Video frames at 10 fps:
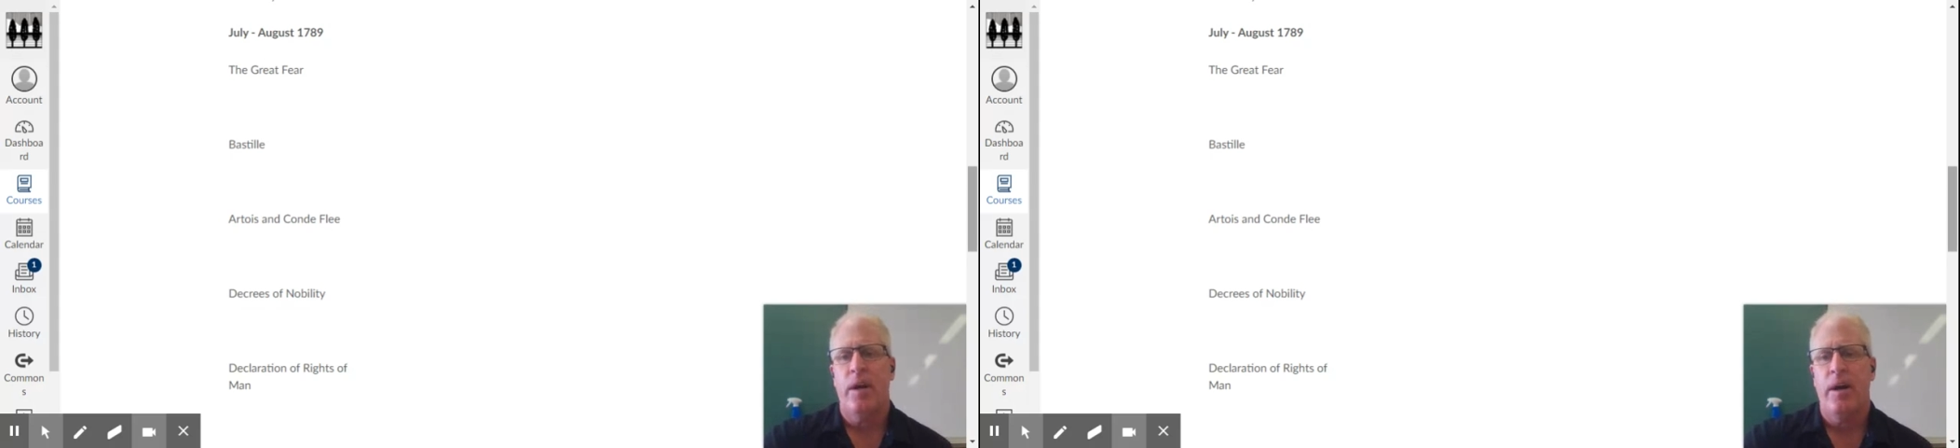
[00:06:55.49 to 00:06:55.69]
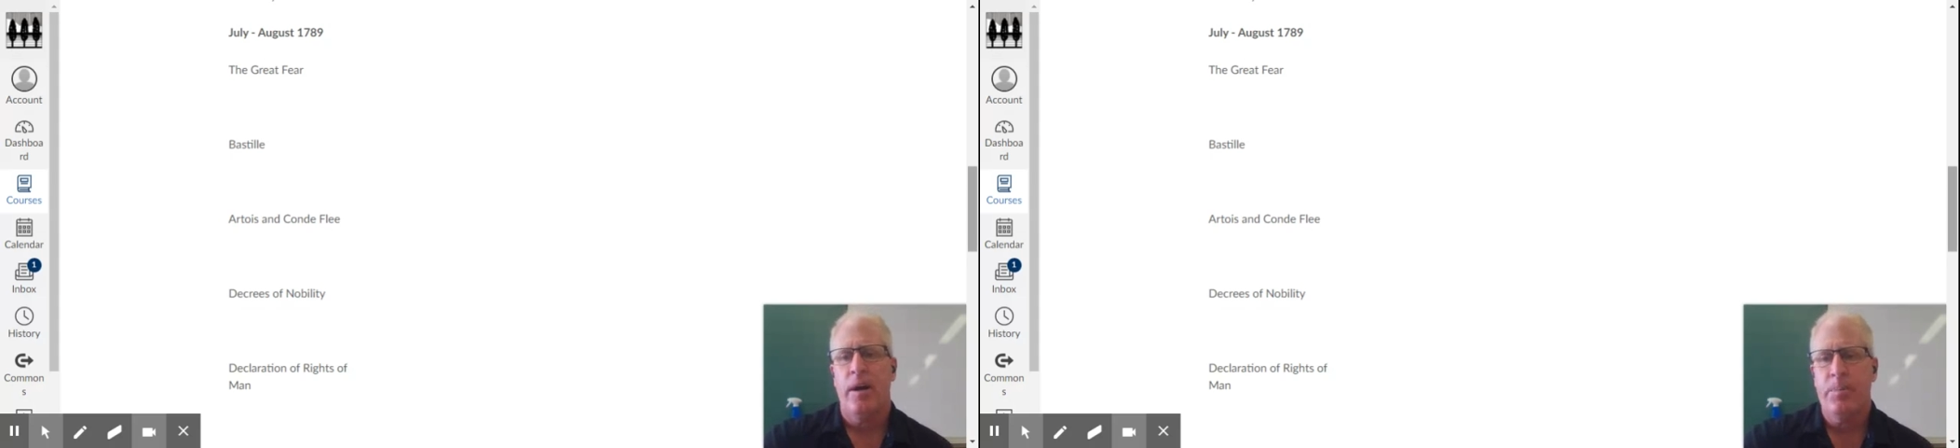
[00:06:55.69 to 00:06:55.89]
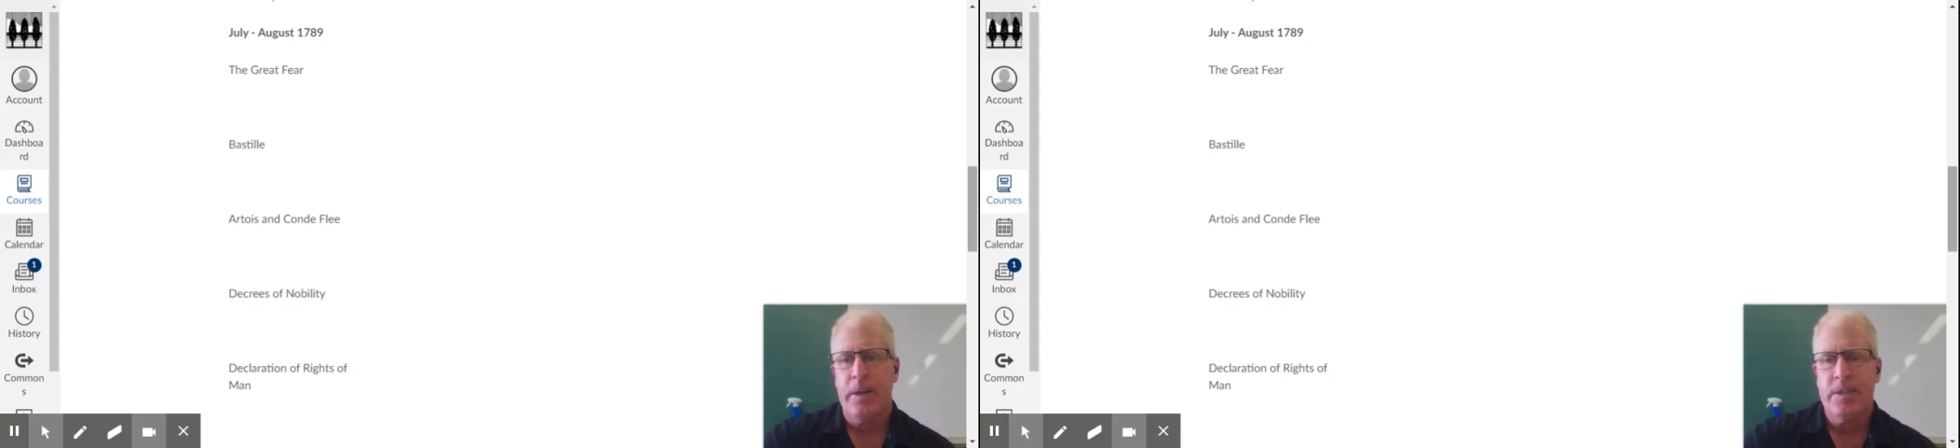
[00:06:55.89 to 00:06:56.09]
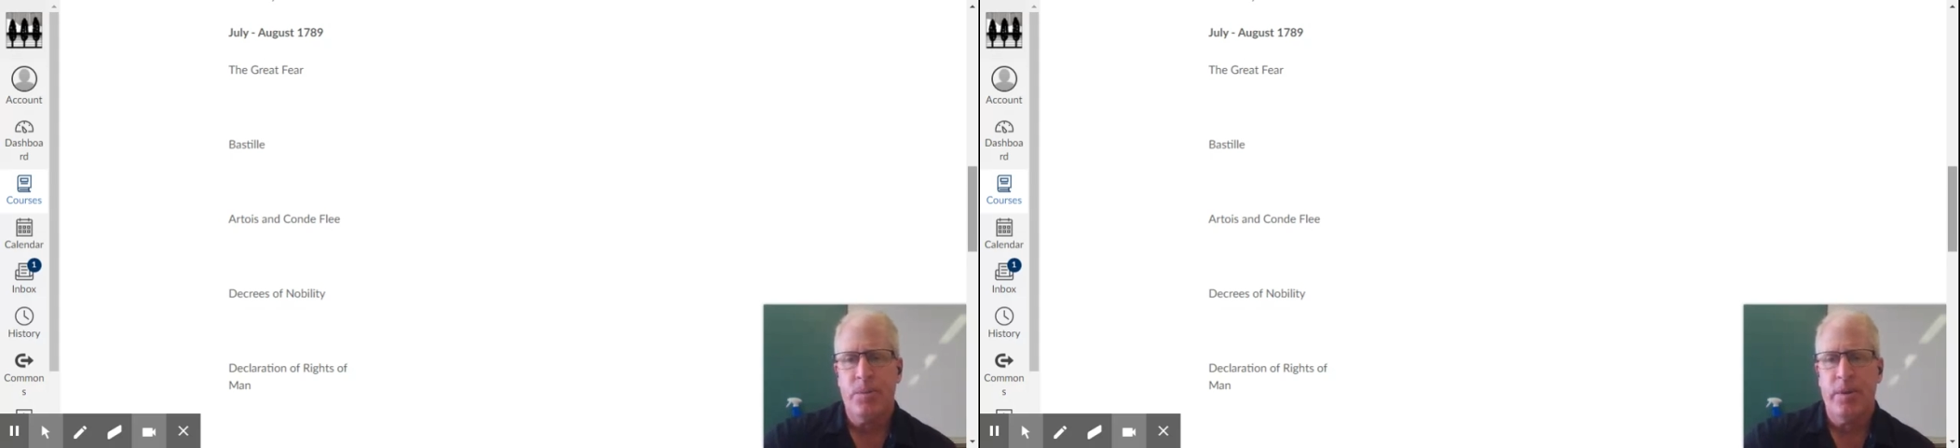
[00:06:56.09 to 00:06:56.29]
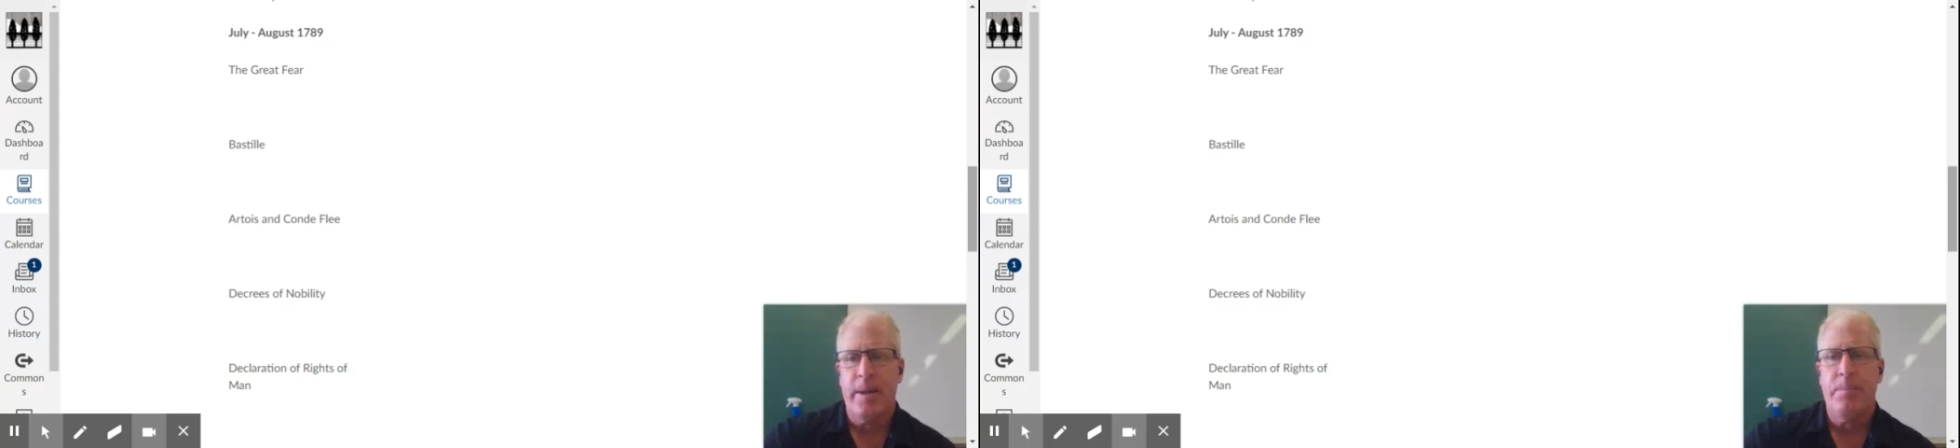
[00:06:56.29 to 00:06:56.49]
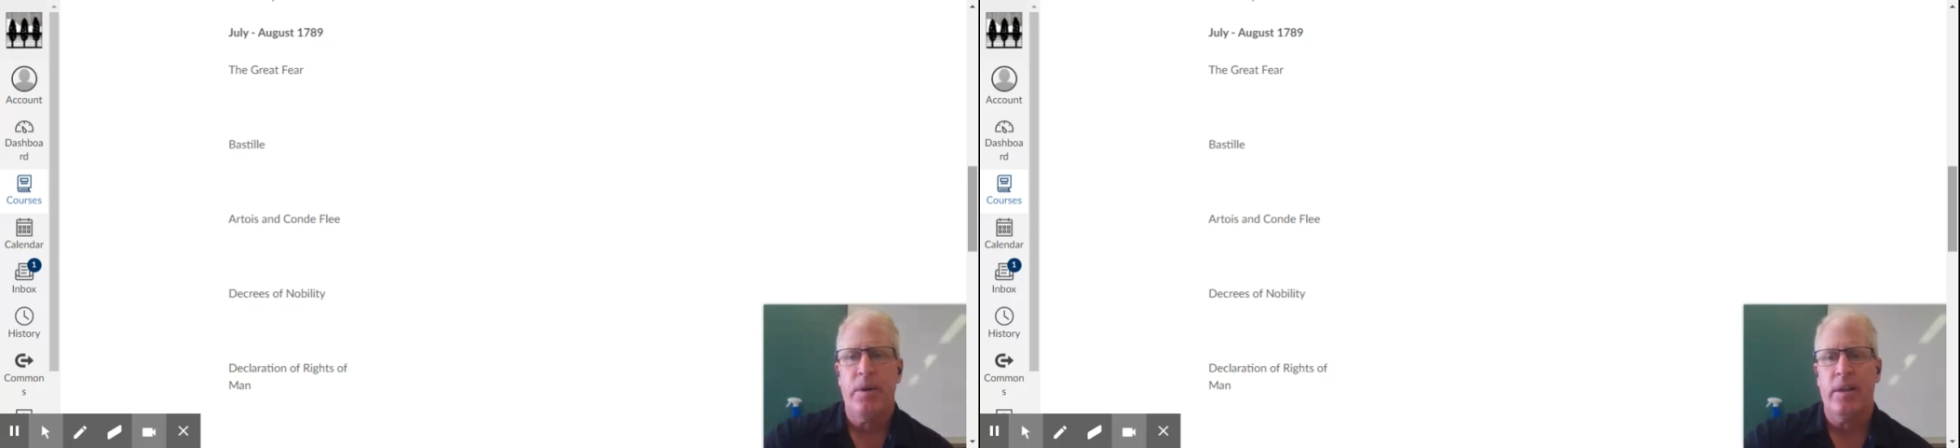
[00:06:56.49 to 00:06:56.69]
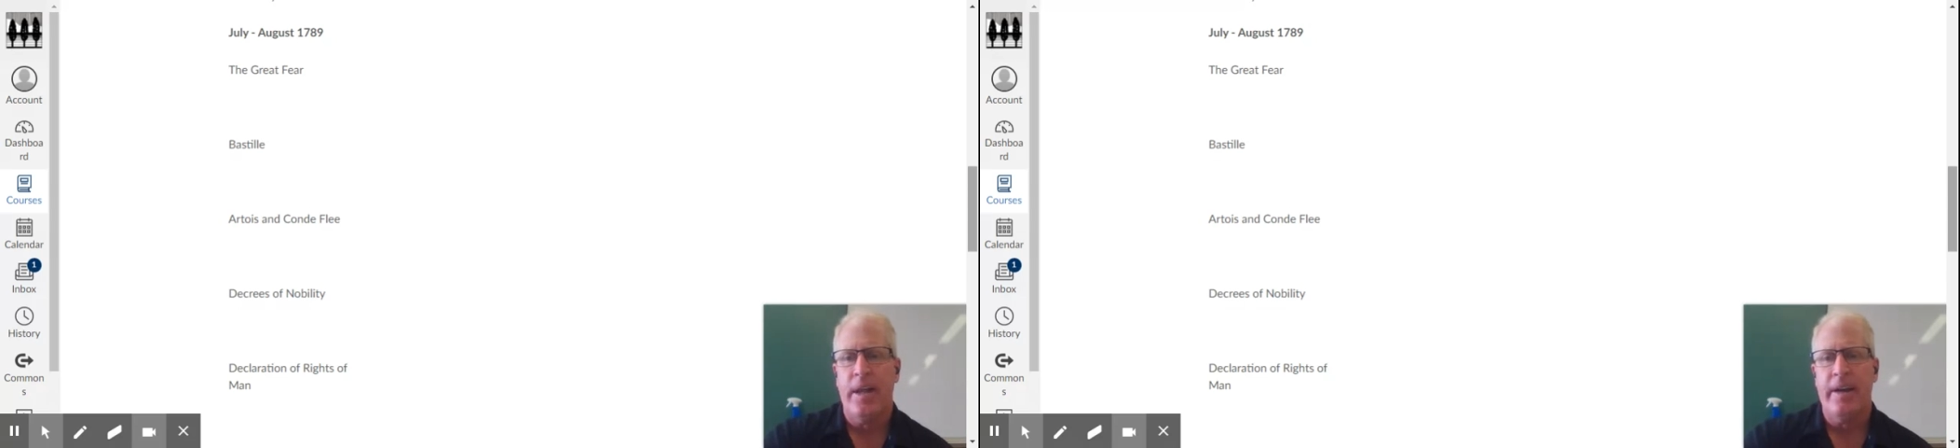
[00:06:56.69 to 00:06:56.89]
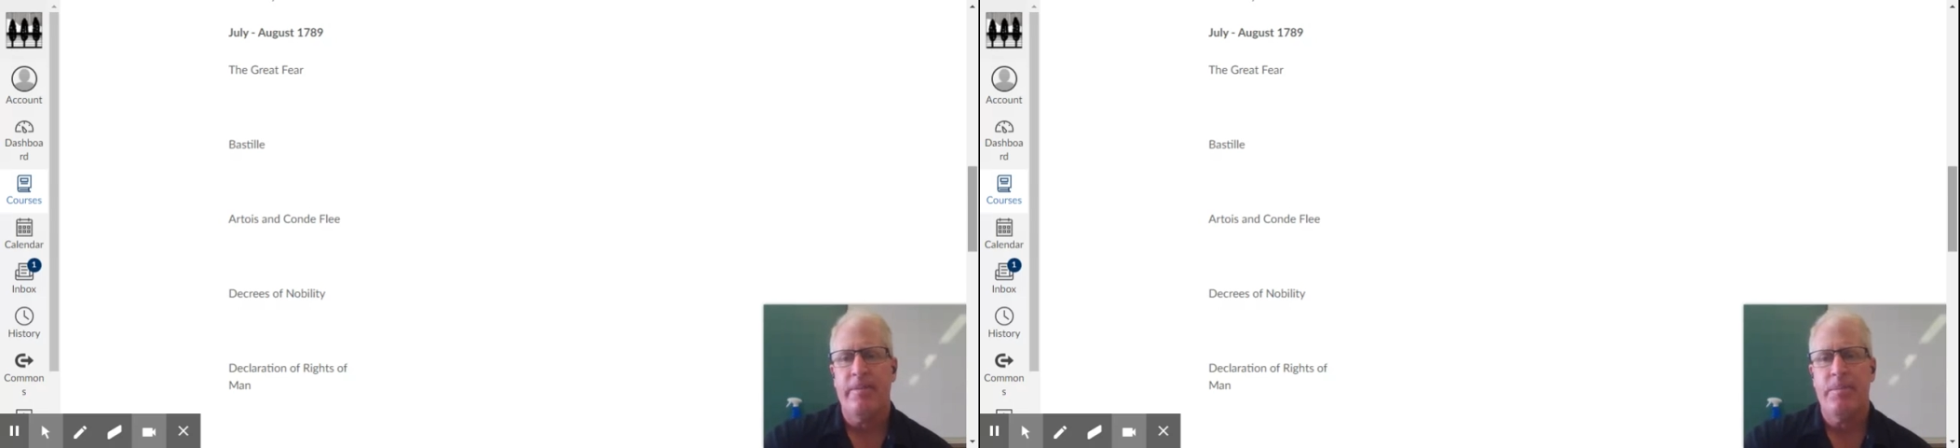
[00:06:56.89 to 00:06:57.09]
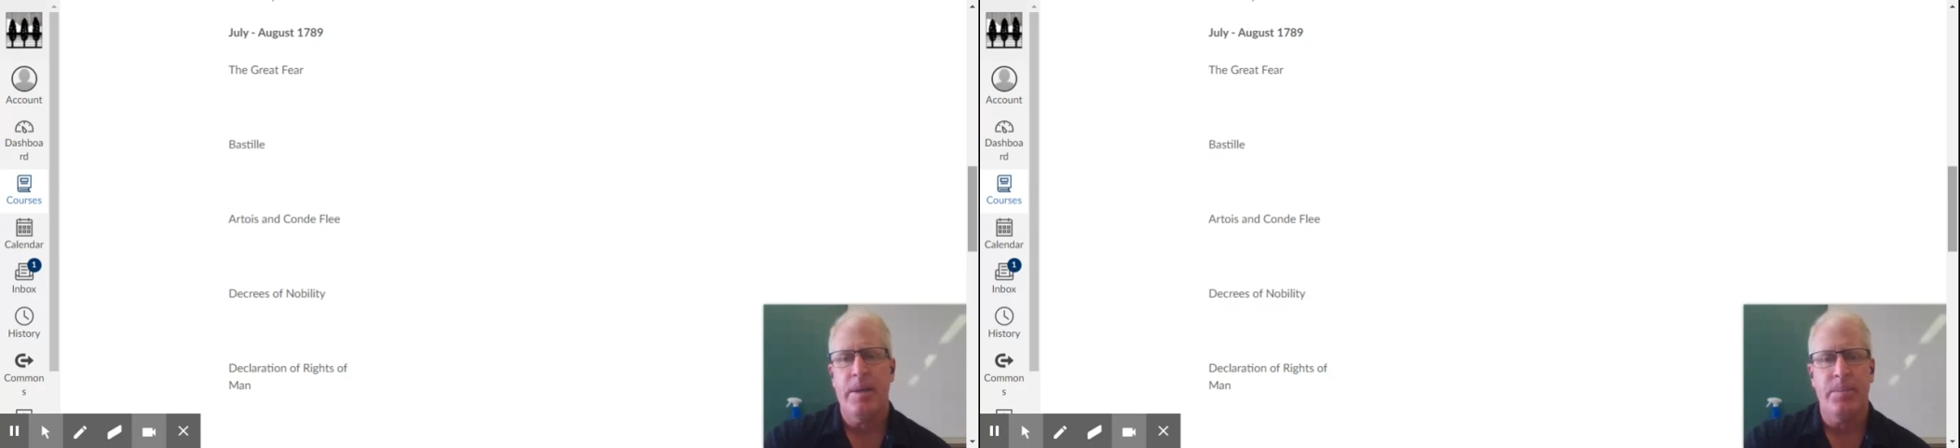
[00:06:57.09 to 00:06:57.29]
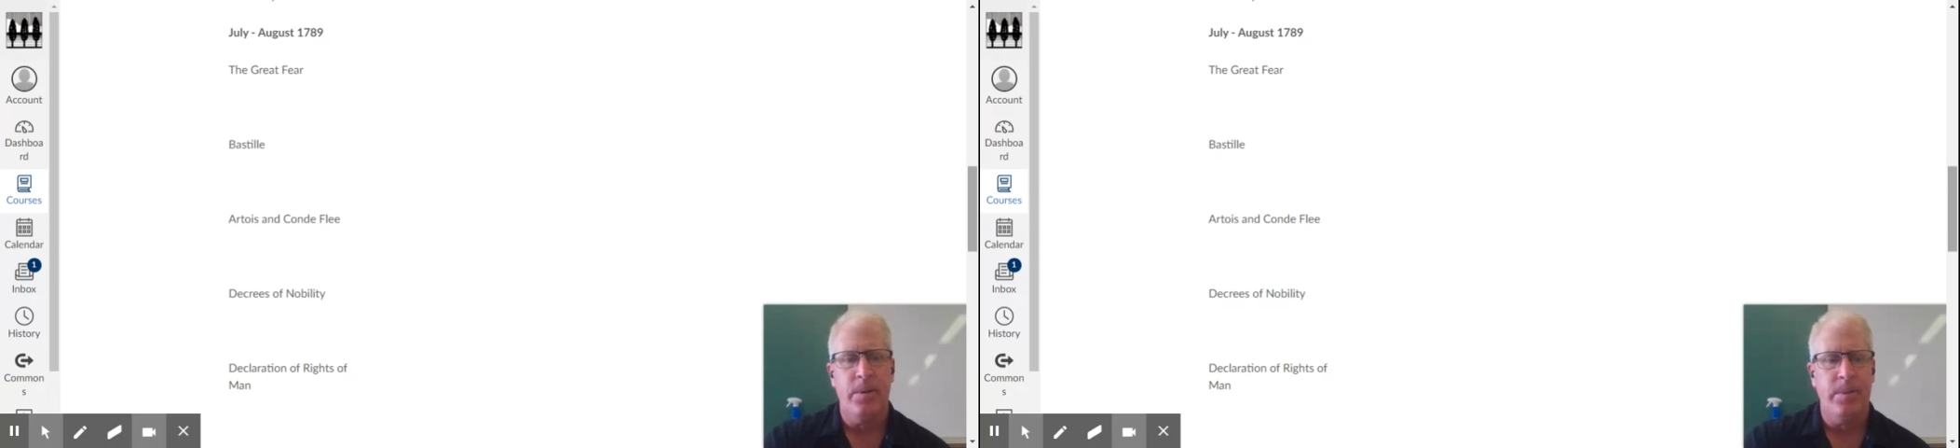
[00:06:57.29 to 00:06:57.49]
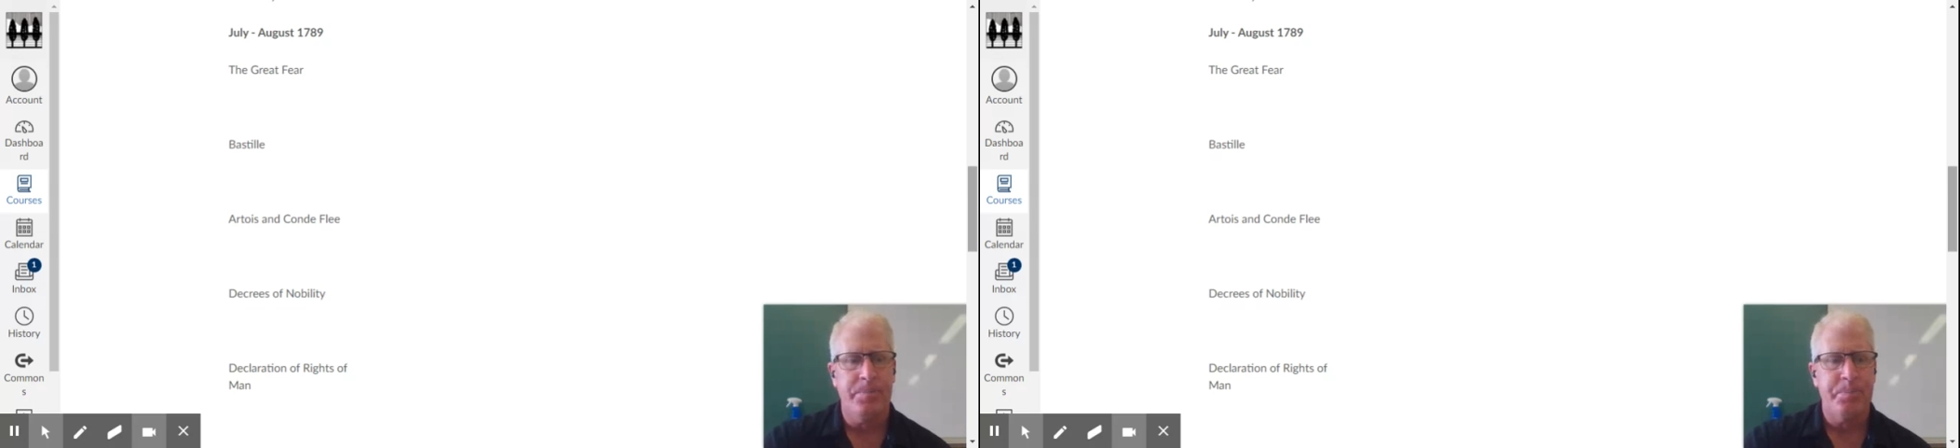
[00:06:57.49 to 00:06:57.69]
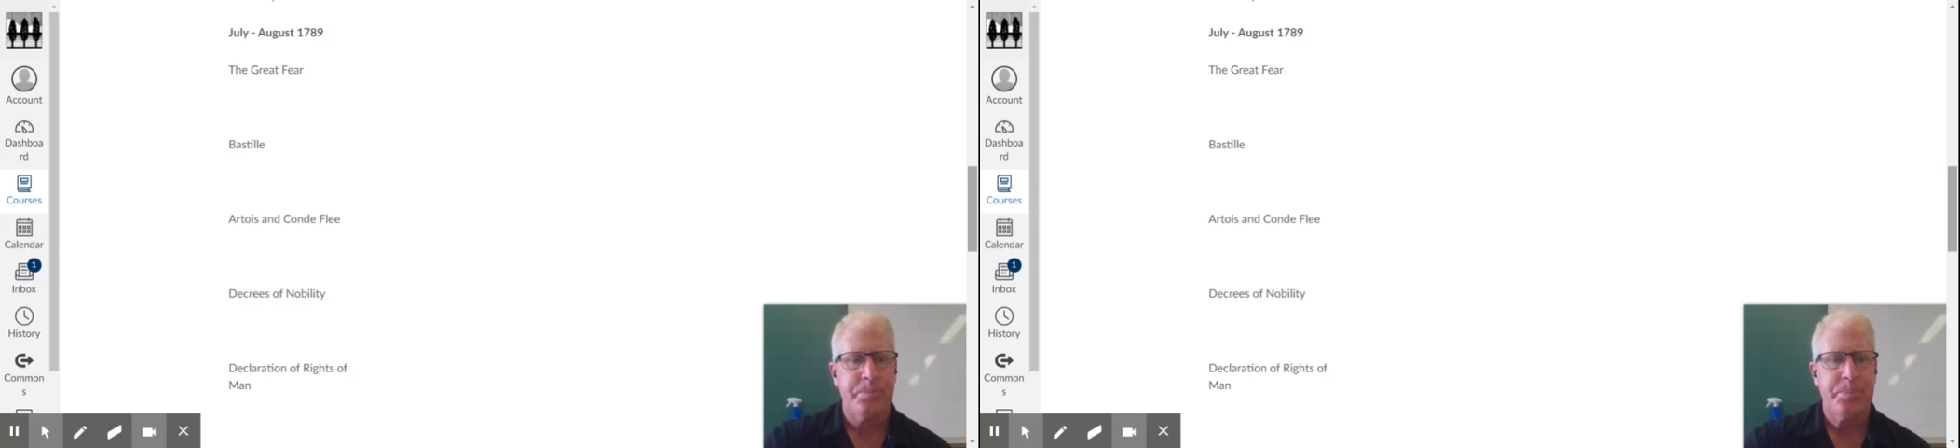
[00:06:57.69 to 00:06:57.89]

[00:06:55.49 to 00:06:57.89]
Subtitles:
a place where they put a lot of people